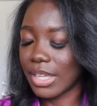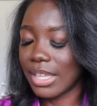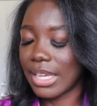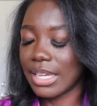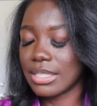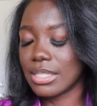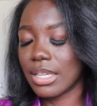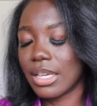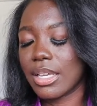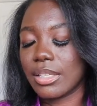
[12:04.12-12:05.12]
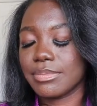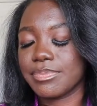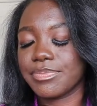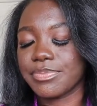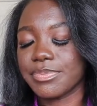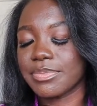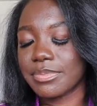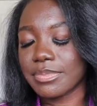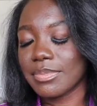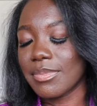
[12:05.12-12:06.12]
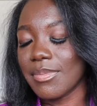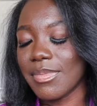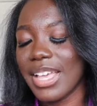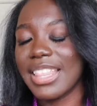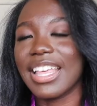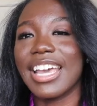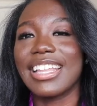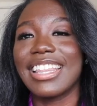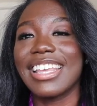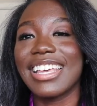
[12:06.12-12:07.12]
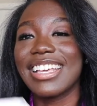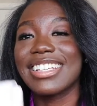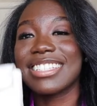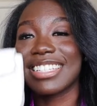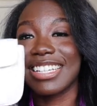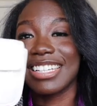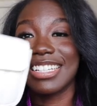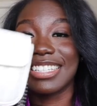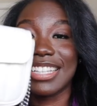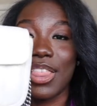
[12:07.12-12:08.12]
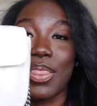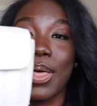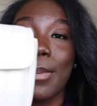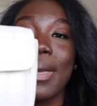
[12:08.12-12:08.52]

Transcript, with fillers: Like I said. And then this is the